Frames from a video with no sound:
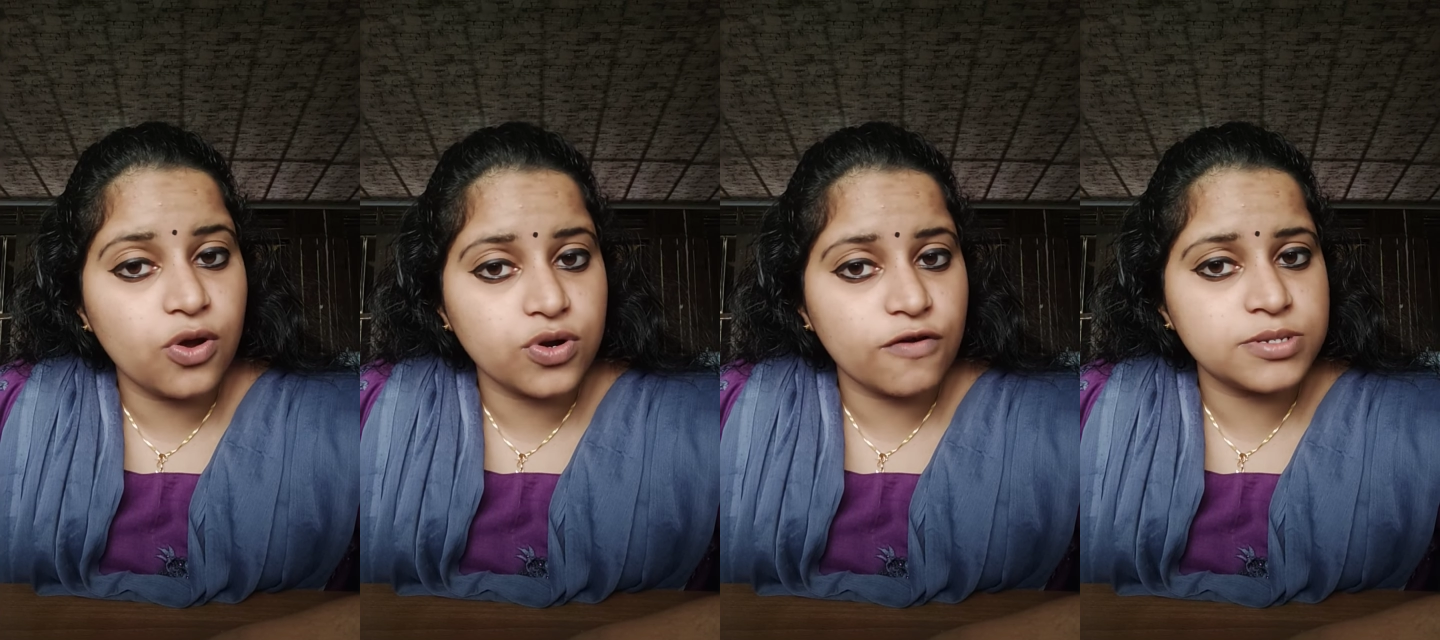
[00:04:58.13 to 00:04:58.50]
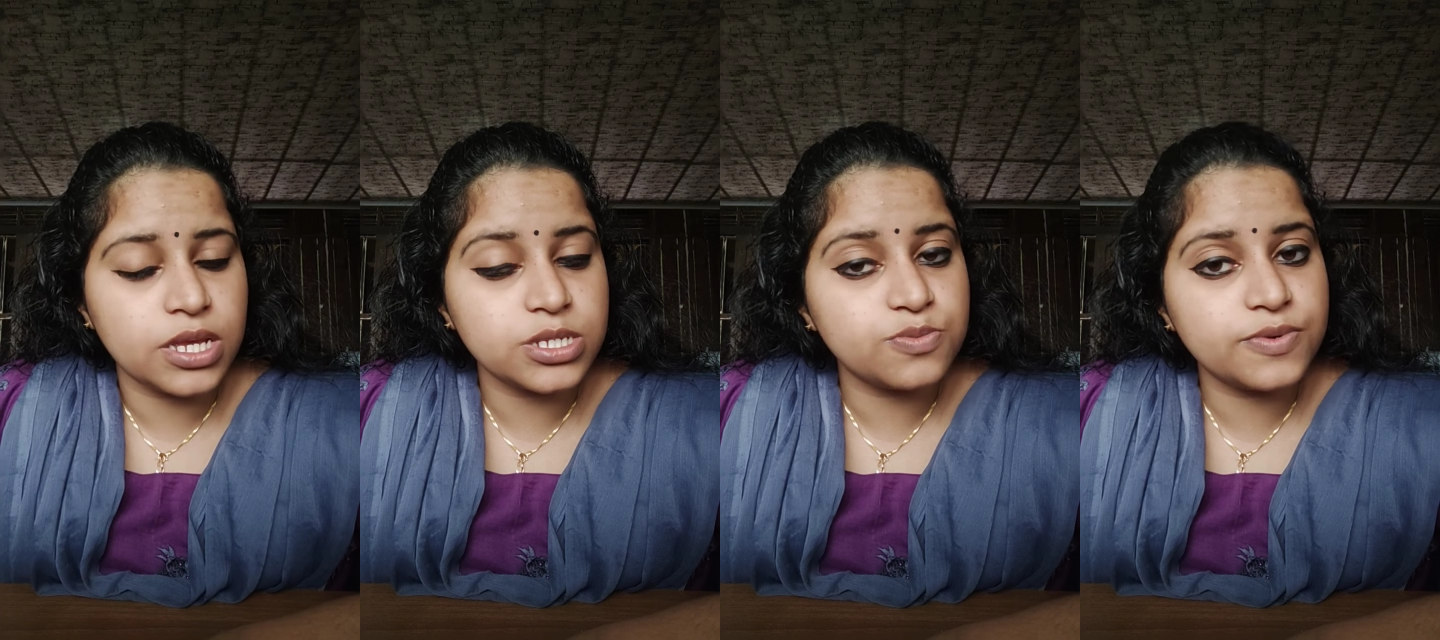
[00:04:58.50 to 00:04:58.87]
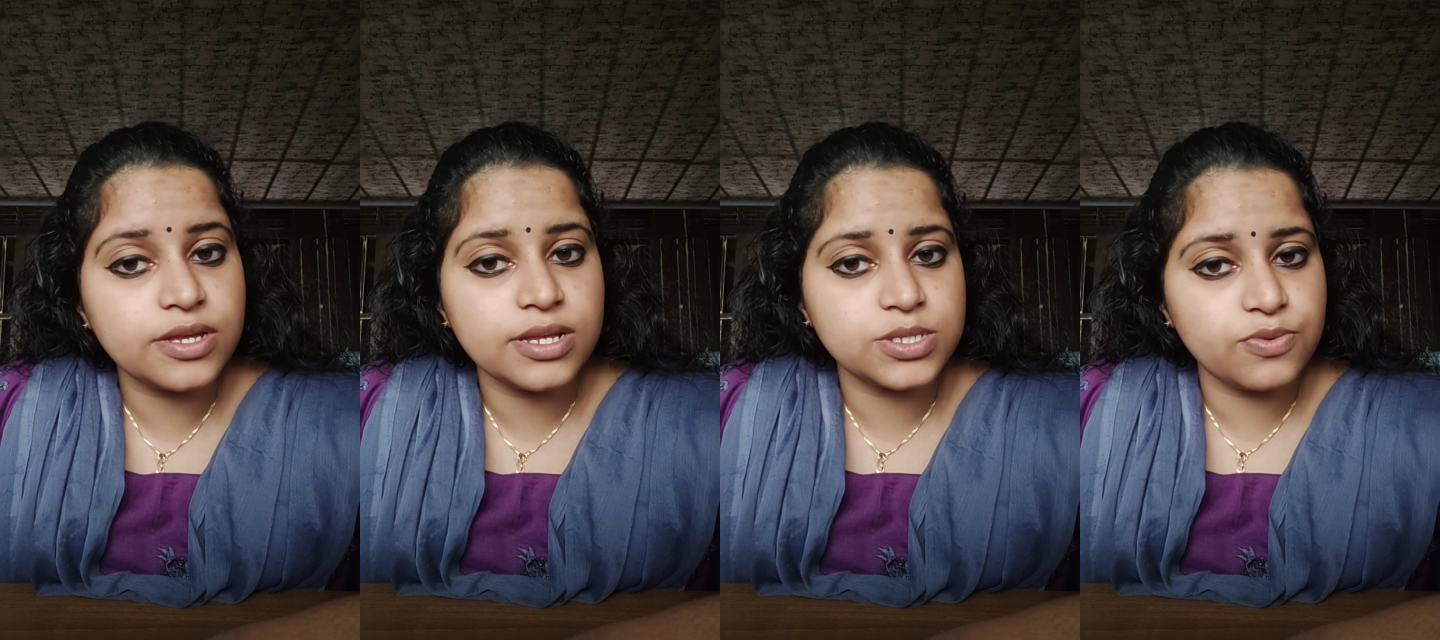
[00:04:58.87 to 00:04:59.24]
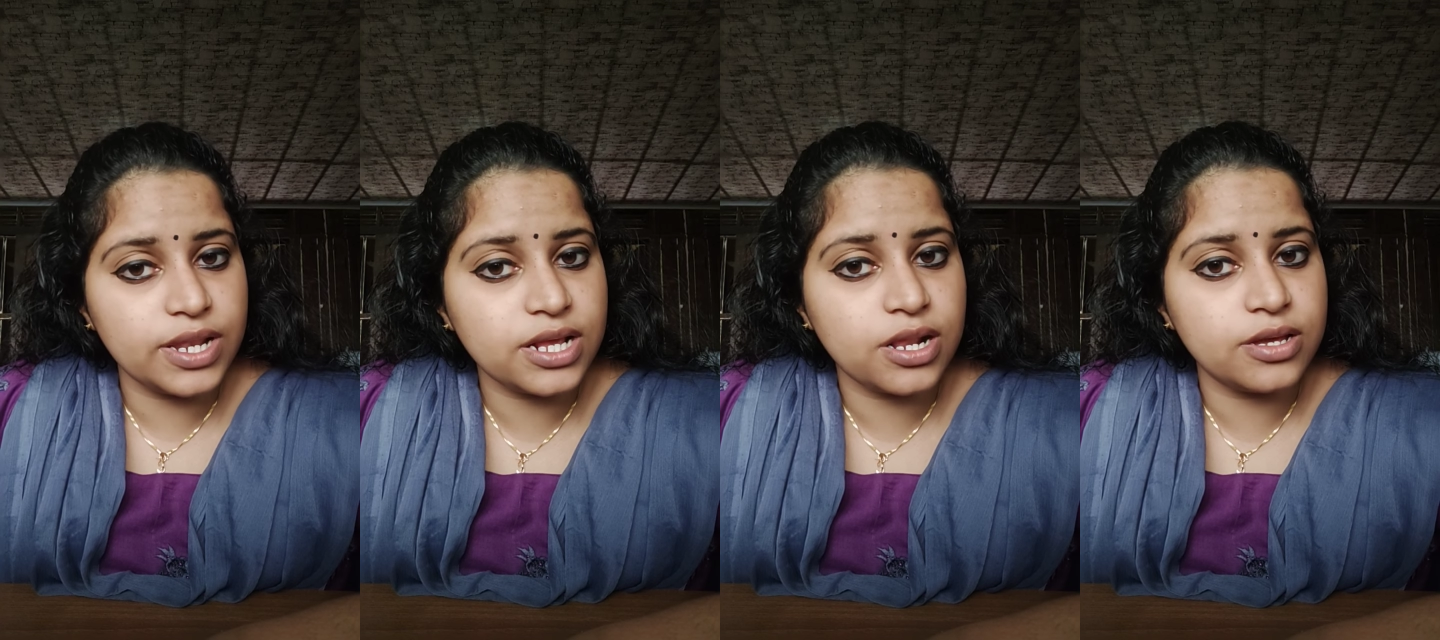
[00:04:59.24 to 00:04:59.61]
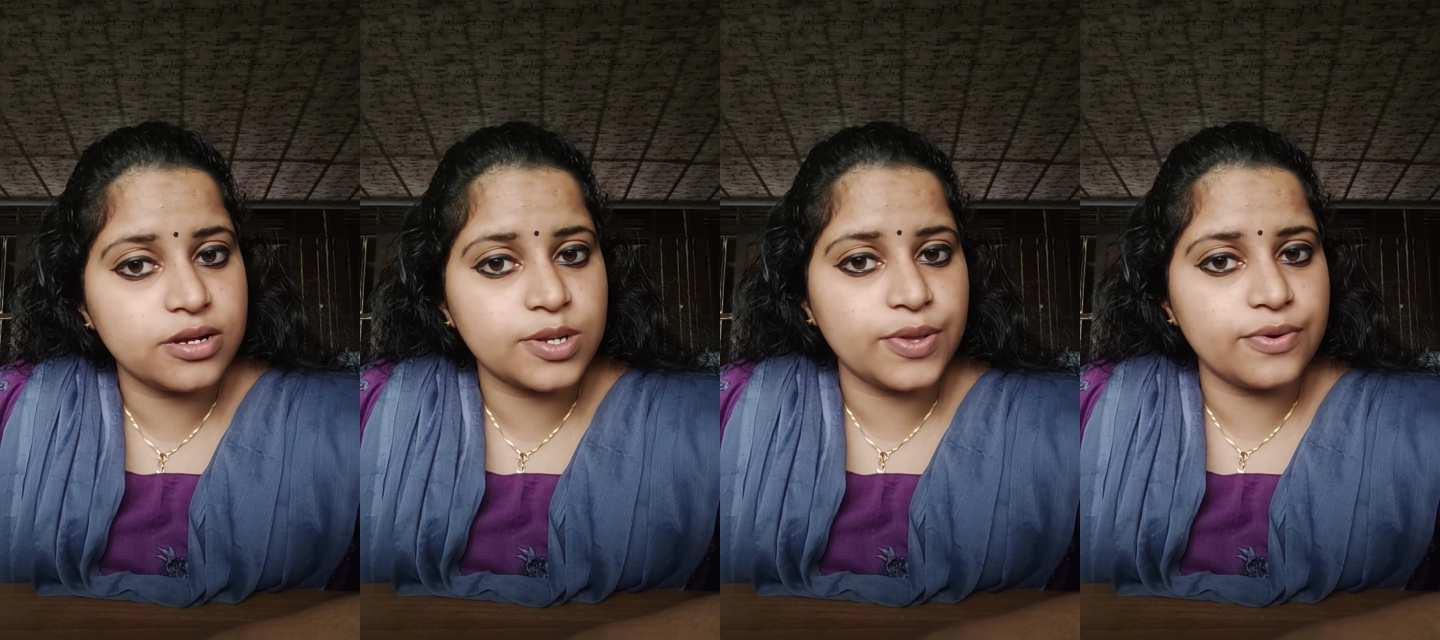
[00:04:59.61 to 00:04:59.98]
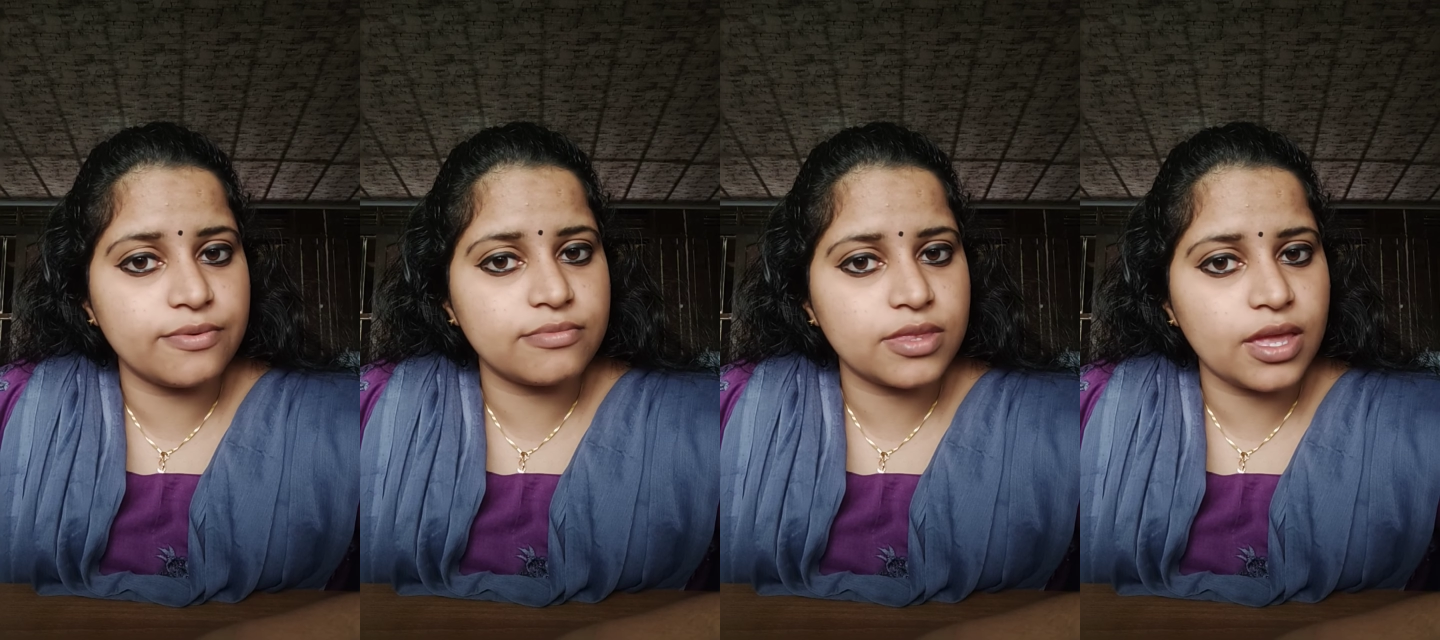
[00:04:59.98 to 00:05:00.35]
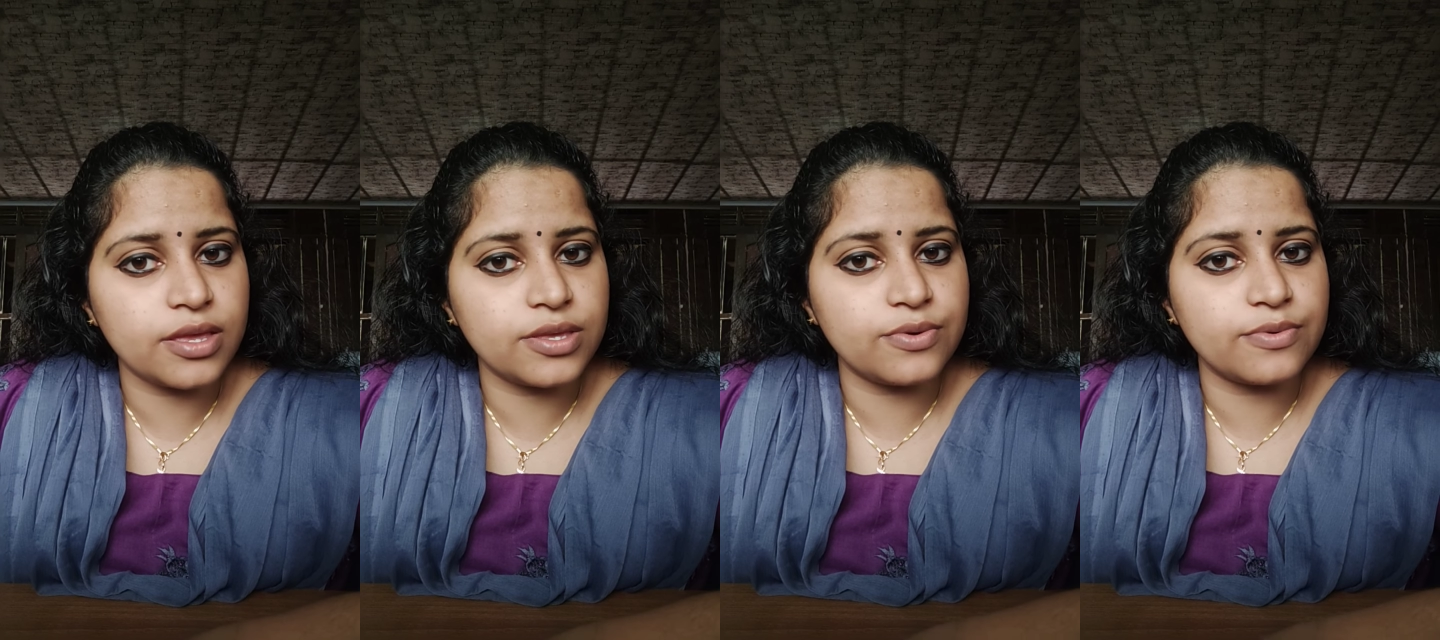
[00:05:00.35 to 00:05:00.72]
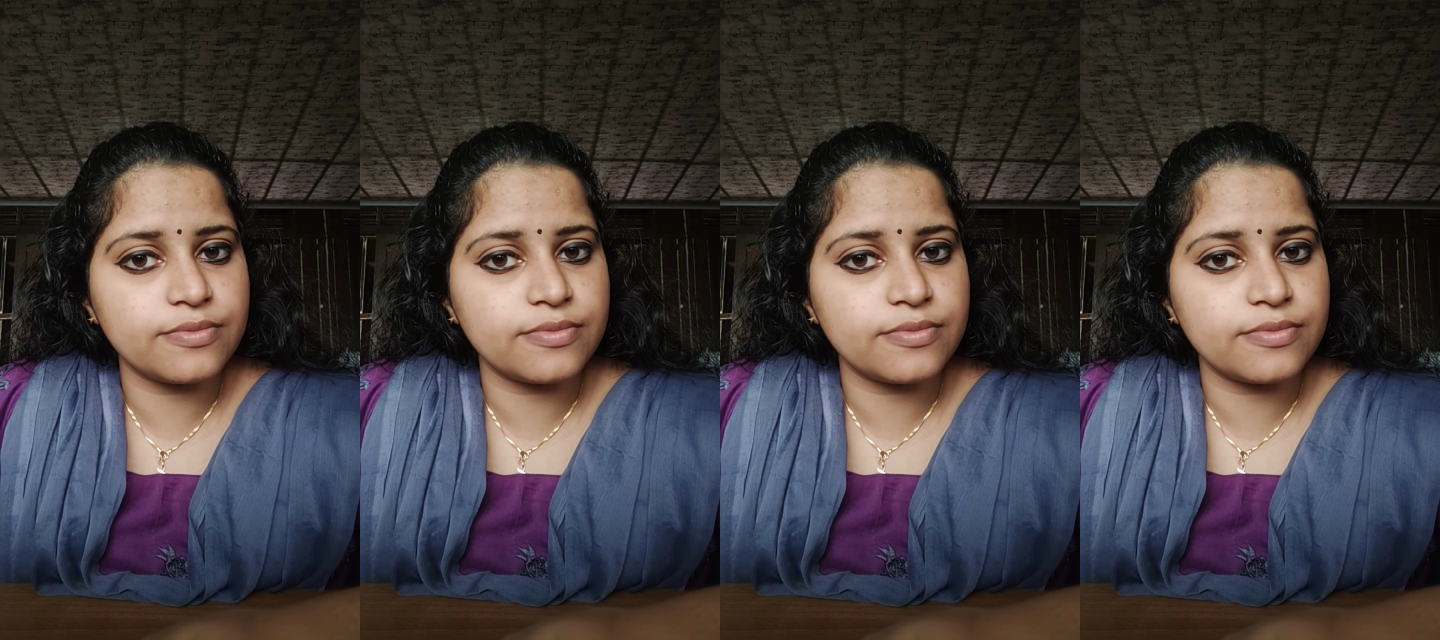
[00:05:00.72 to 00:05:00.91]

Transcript: note of Shakespeare is very clear to you. Thank you.